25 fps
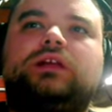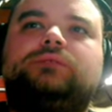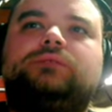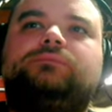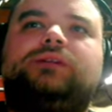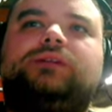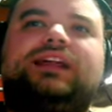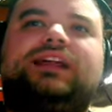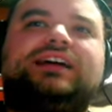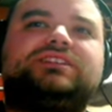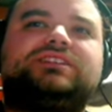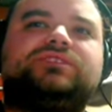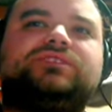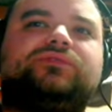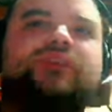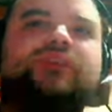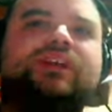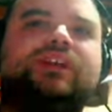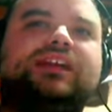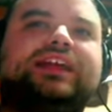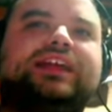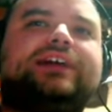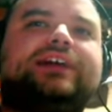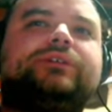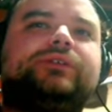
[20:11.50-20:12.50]
But as of
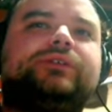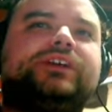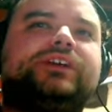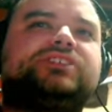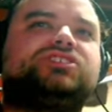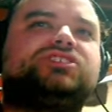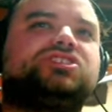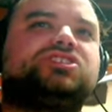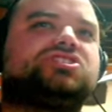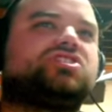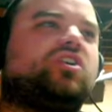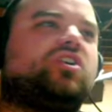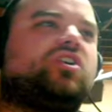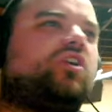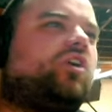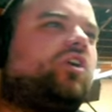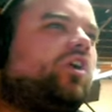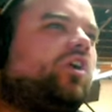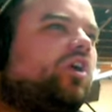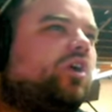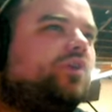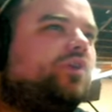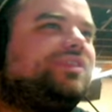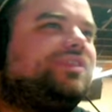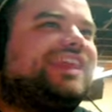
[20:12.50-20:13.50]
right now, it's just
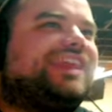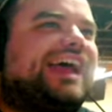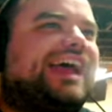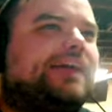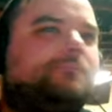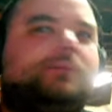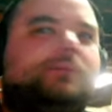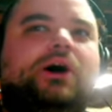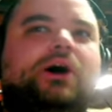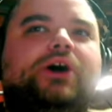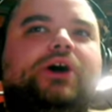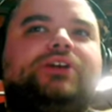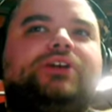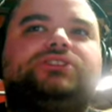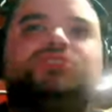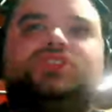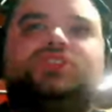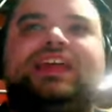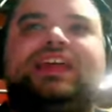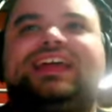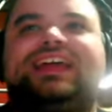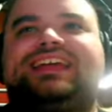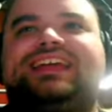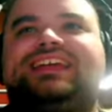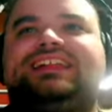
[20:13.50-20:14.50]
all that punch,
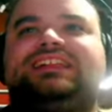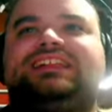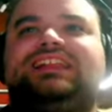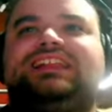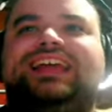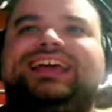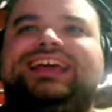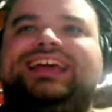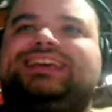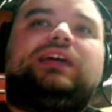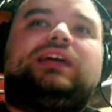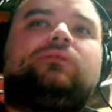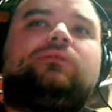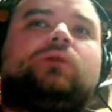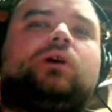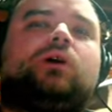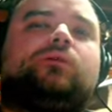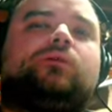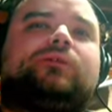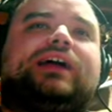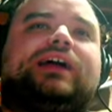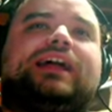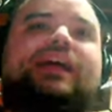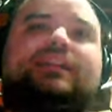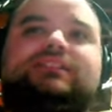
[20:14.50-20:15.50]
that click. And
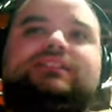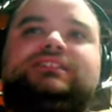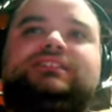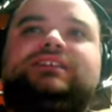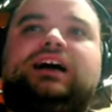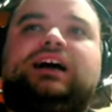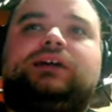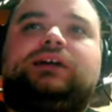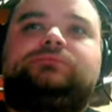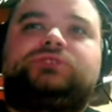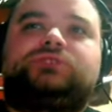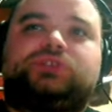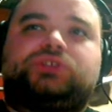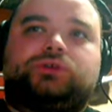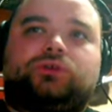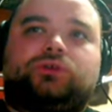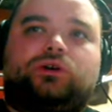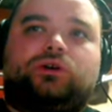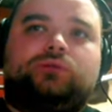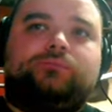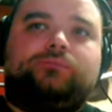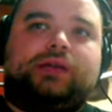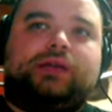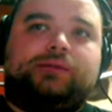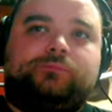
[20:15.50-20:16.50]
while we're at it, the toms are
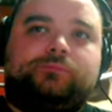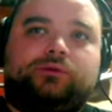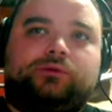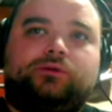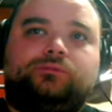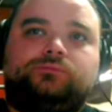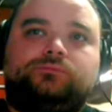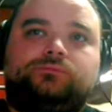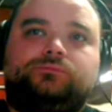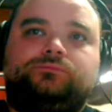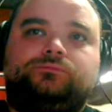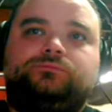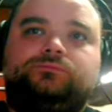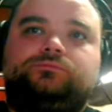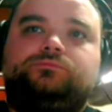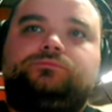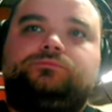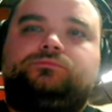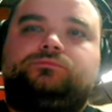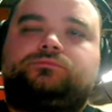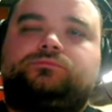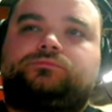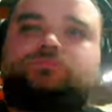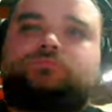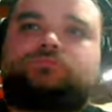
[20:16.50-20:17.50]
all maple.
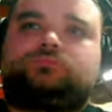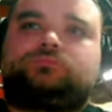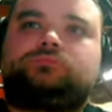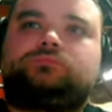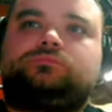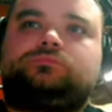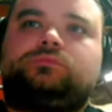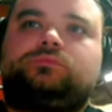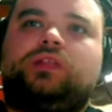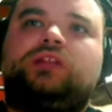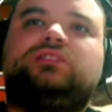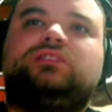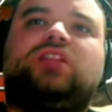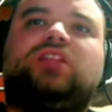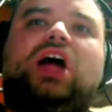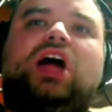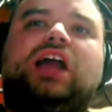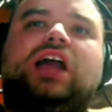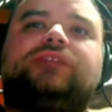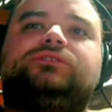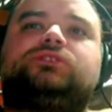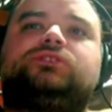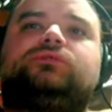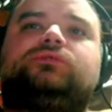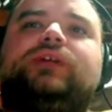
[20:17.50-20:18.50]
A
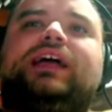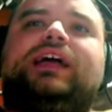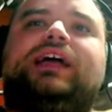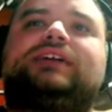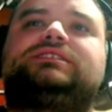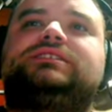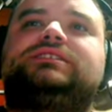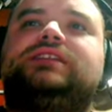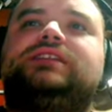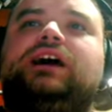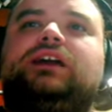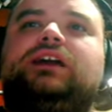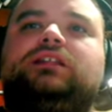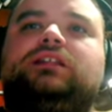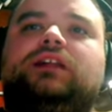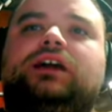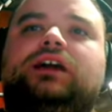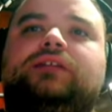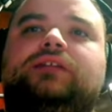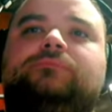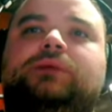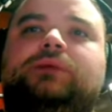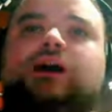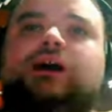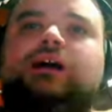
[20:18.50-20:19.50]
lot of direct, not a
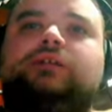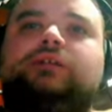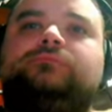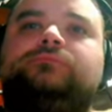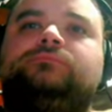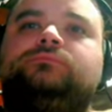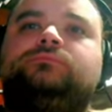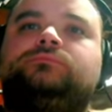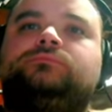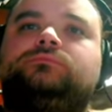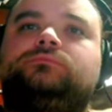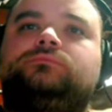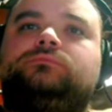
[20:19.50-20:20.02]
lot of bottom.